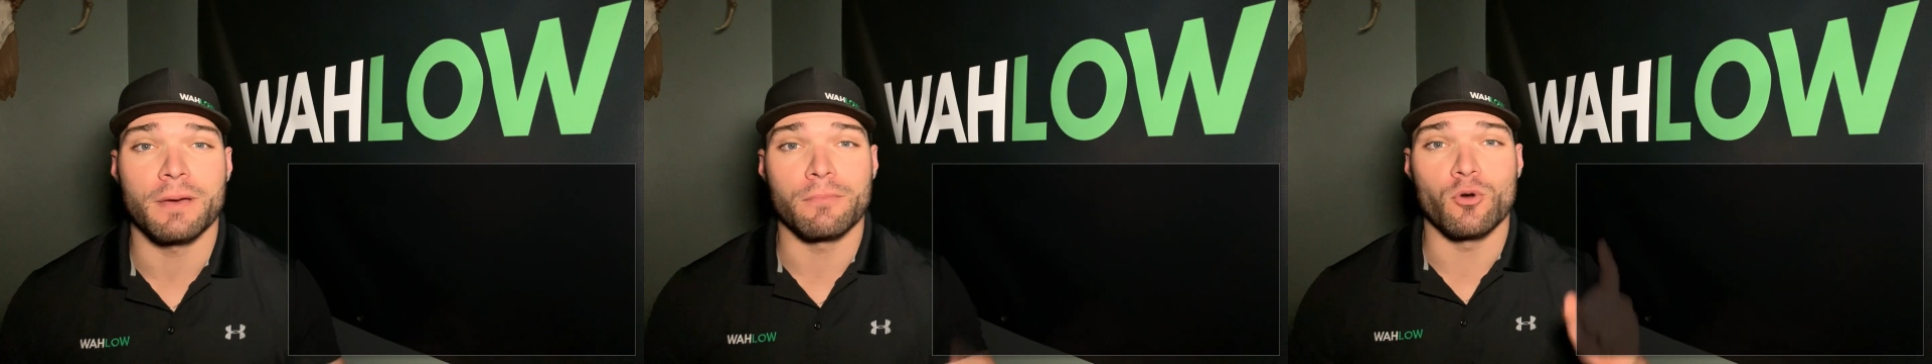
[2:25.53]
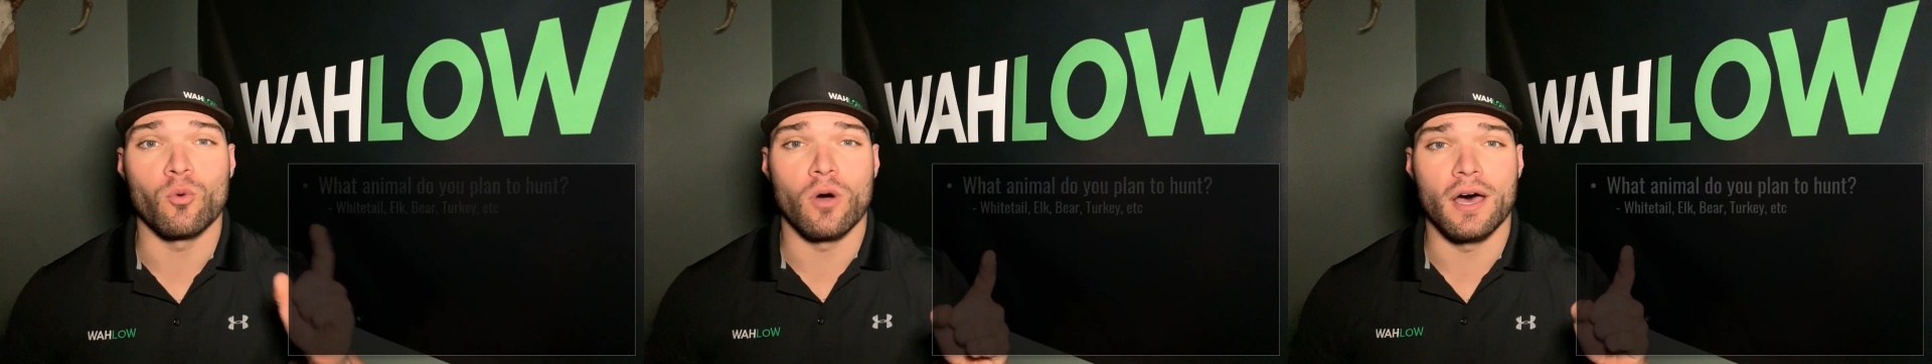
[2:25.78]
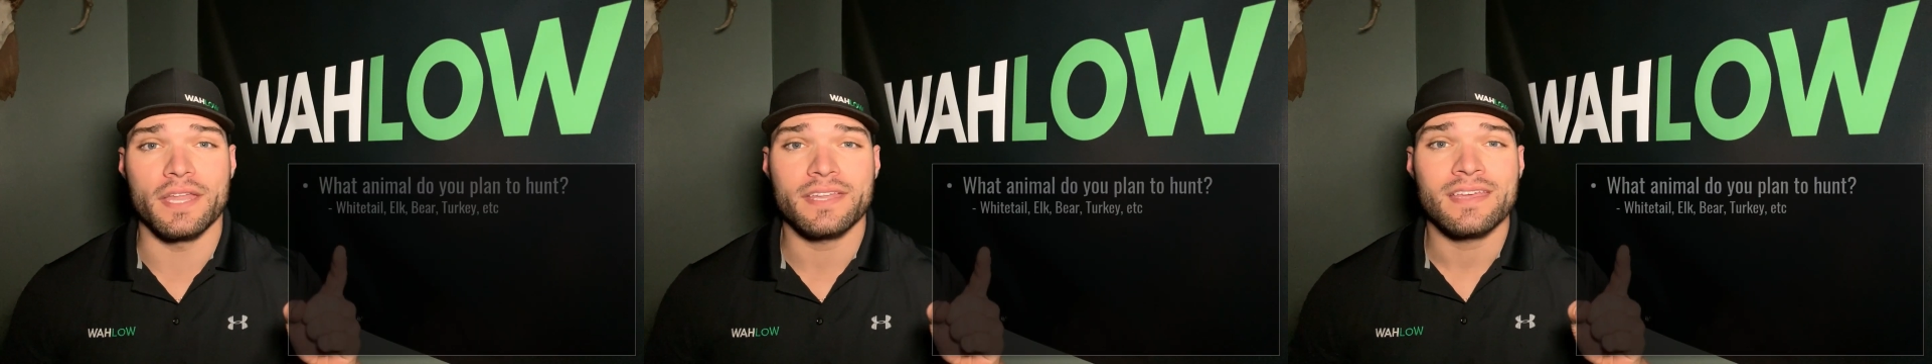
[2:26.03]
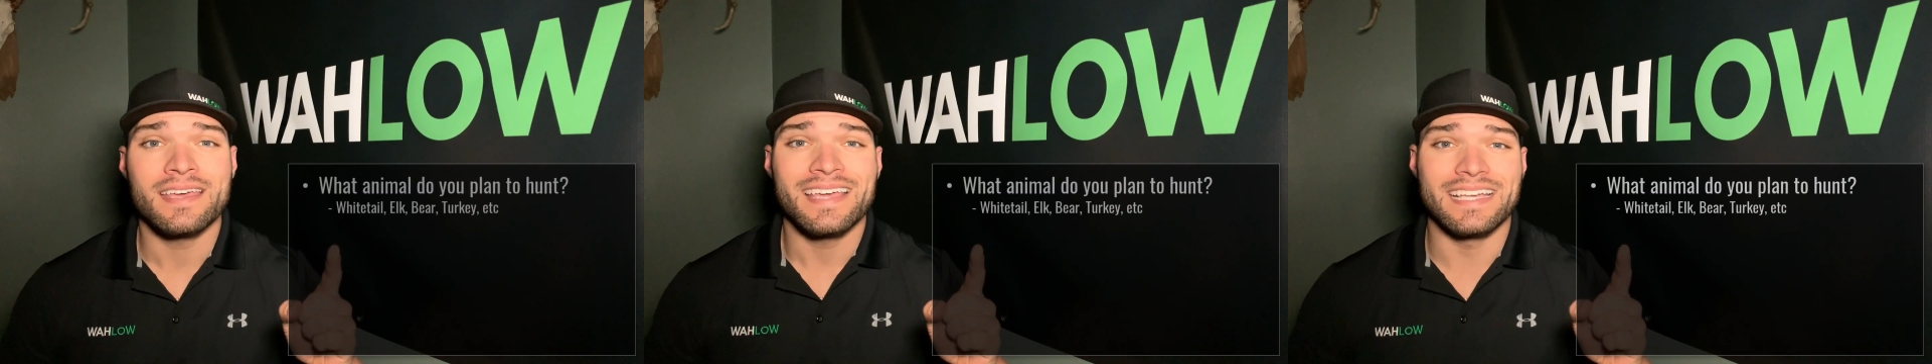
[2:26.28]
Number
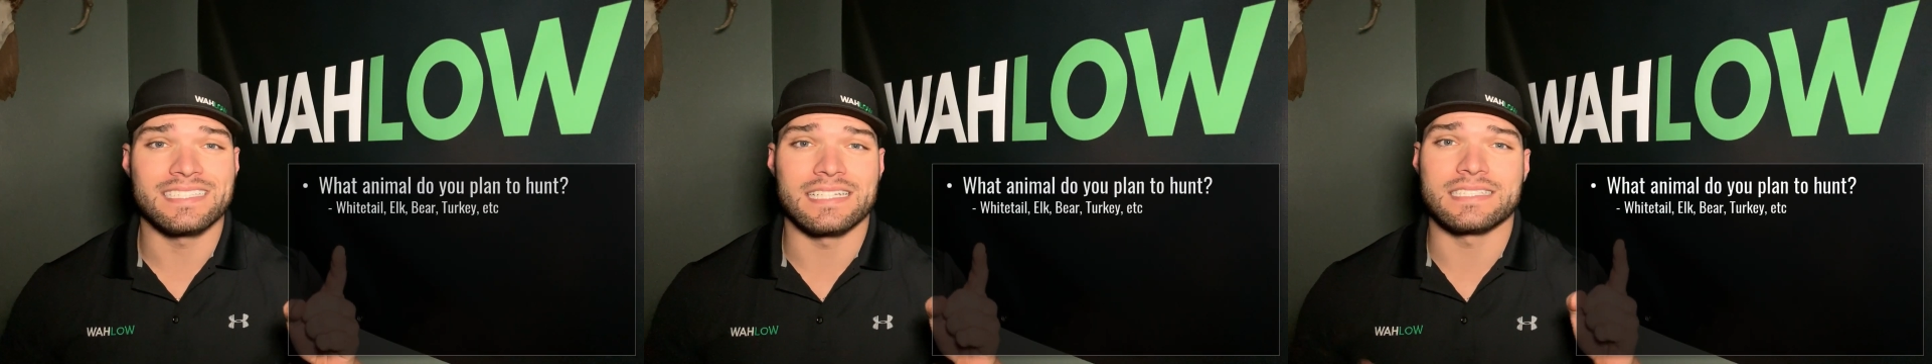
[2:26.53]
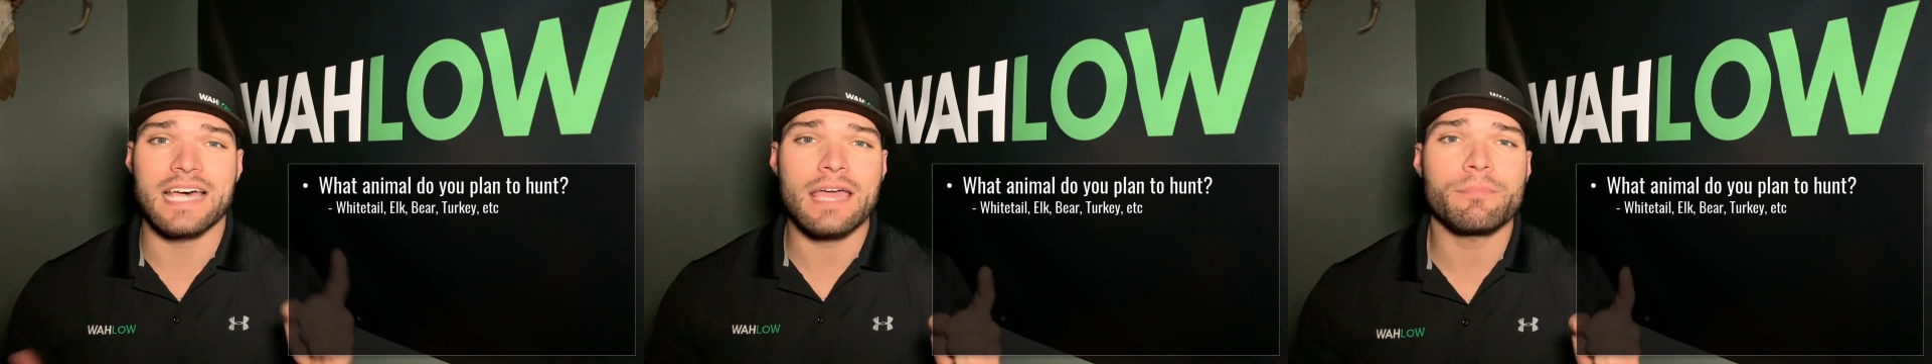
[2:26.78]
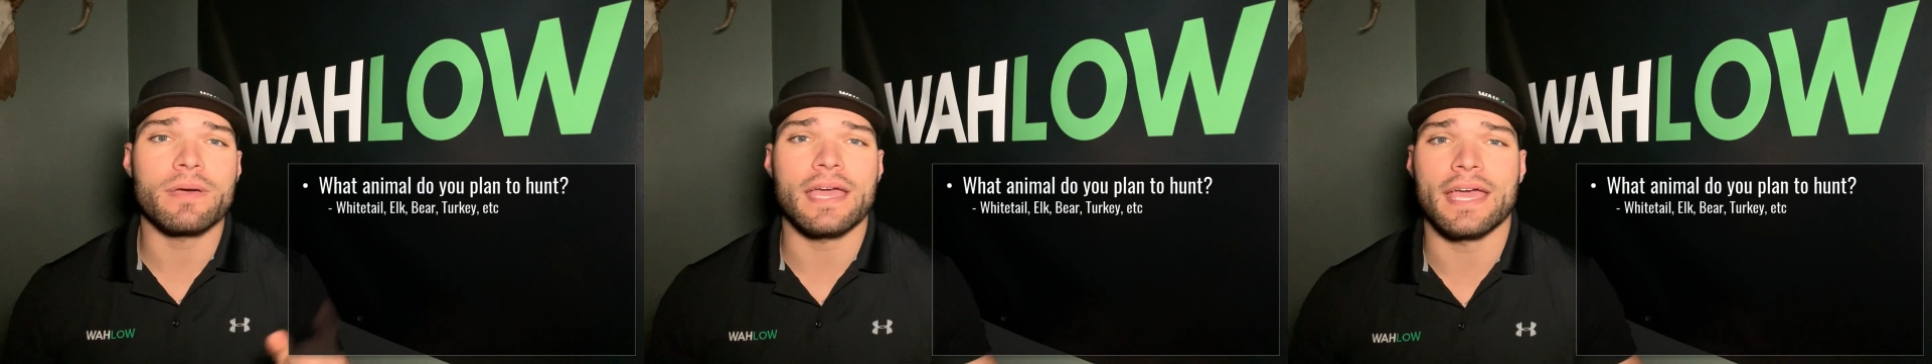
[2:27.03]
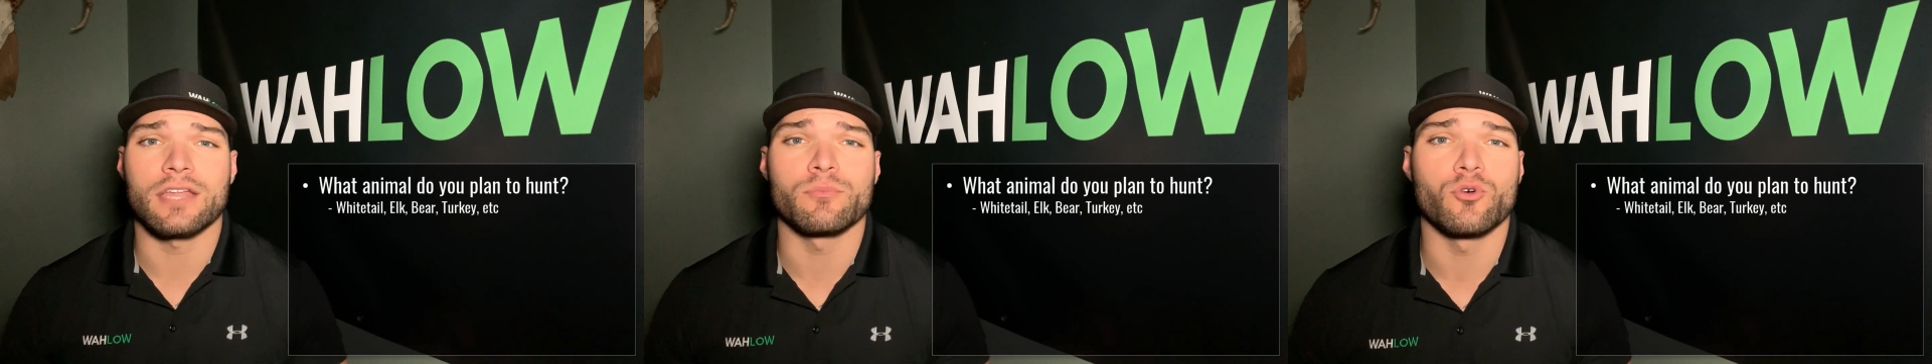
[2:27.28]
one is the type of
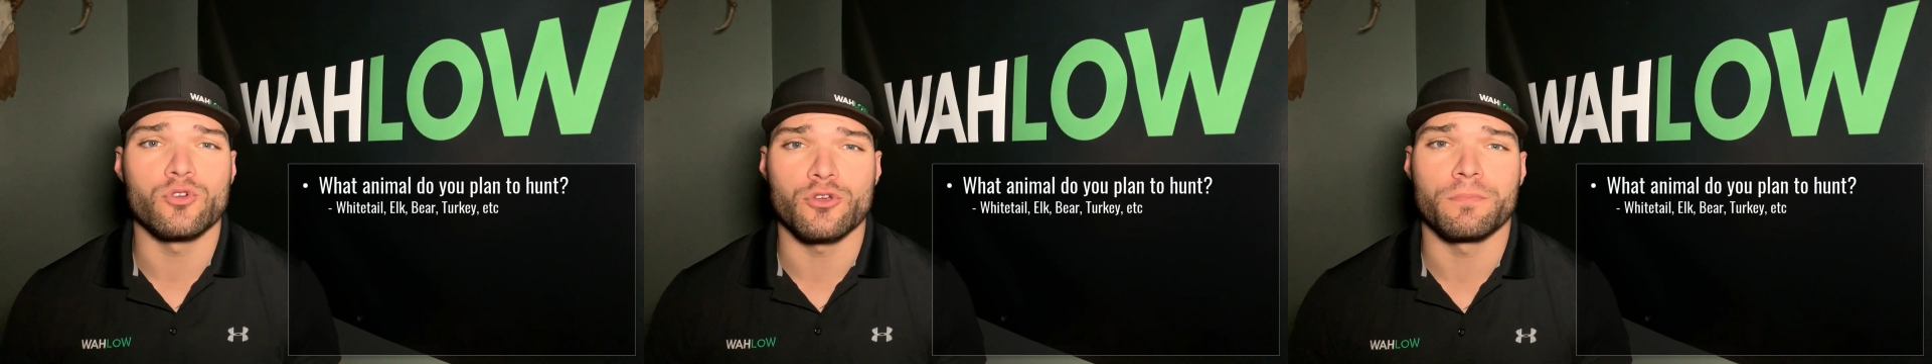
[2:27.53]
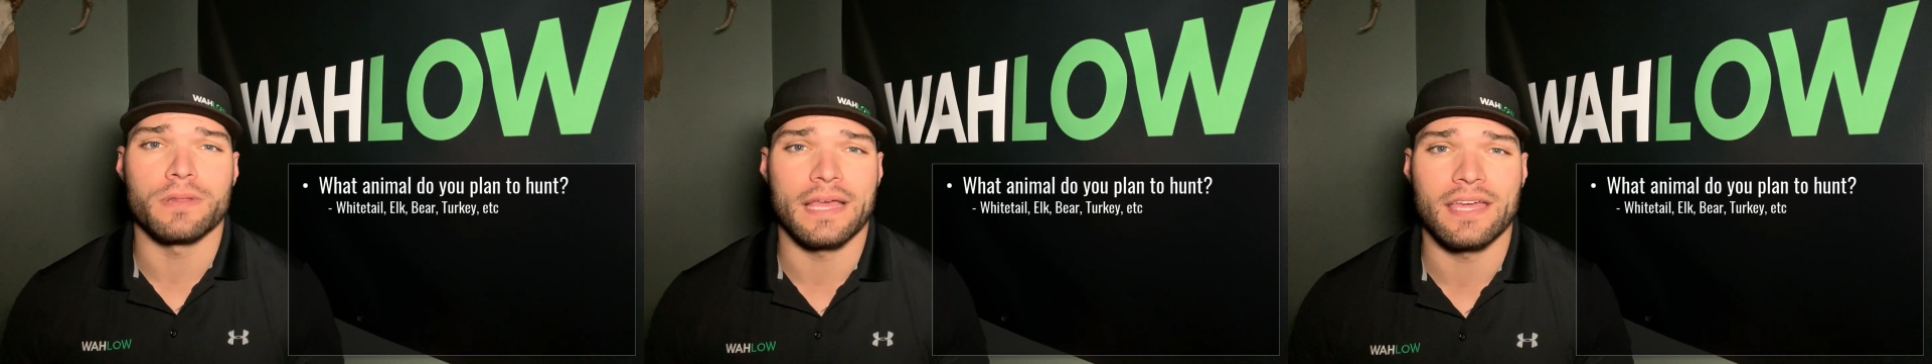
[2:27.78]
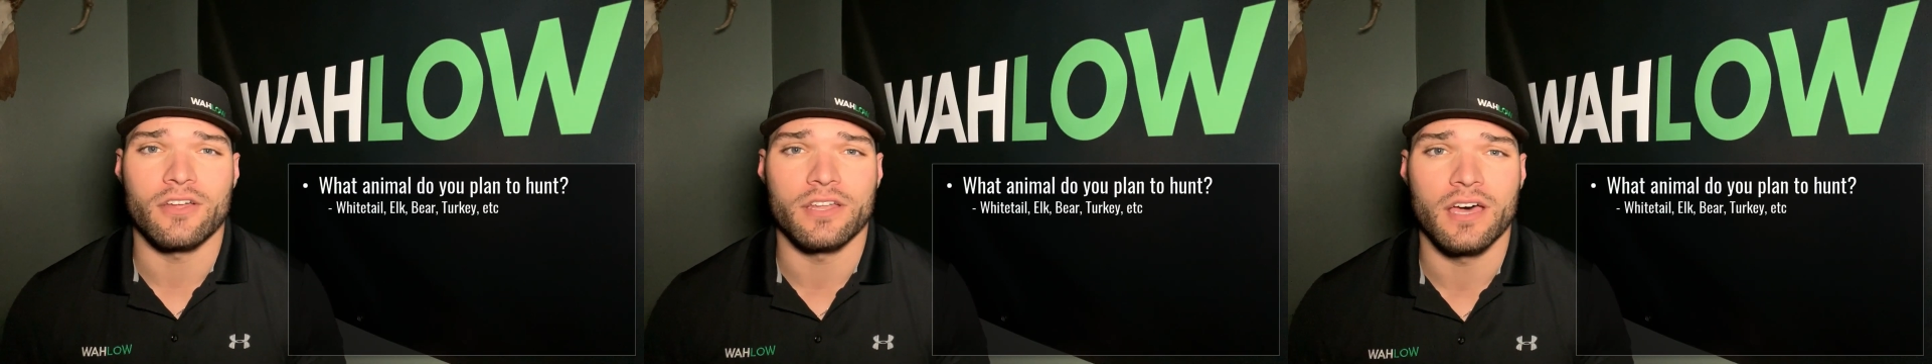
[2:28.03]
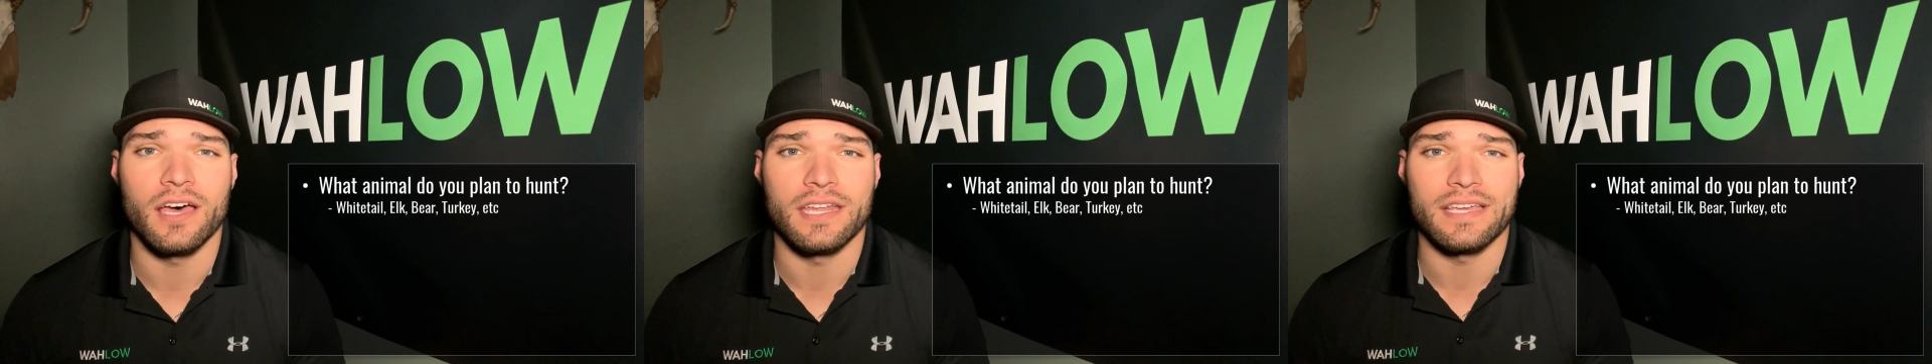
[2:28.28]
animal you plan
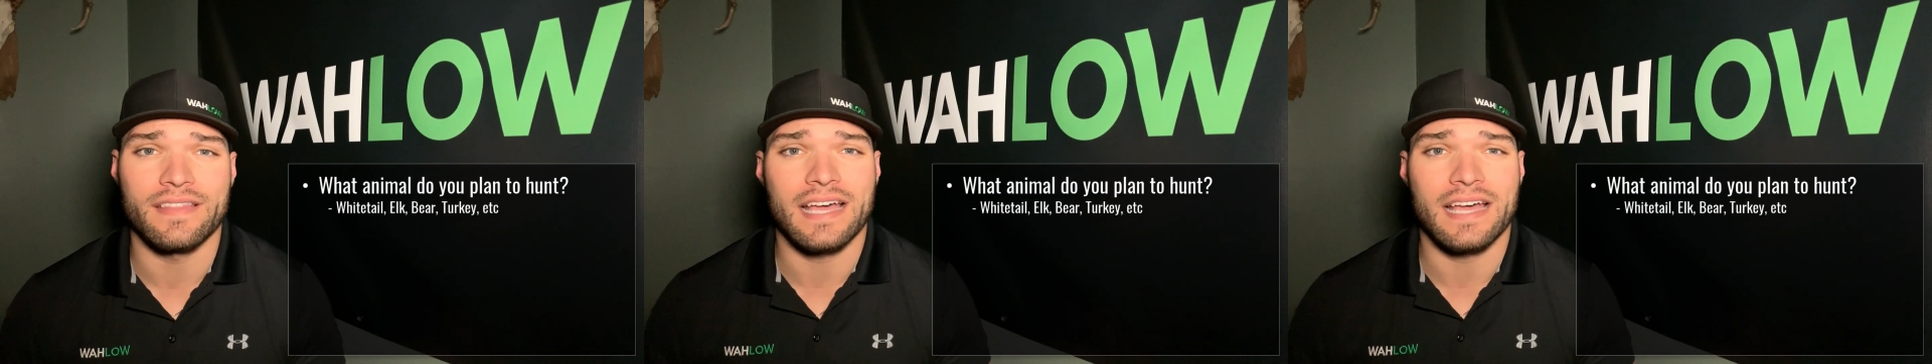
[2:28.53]
on hunting.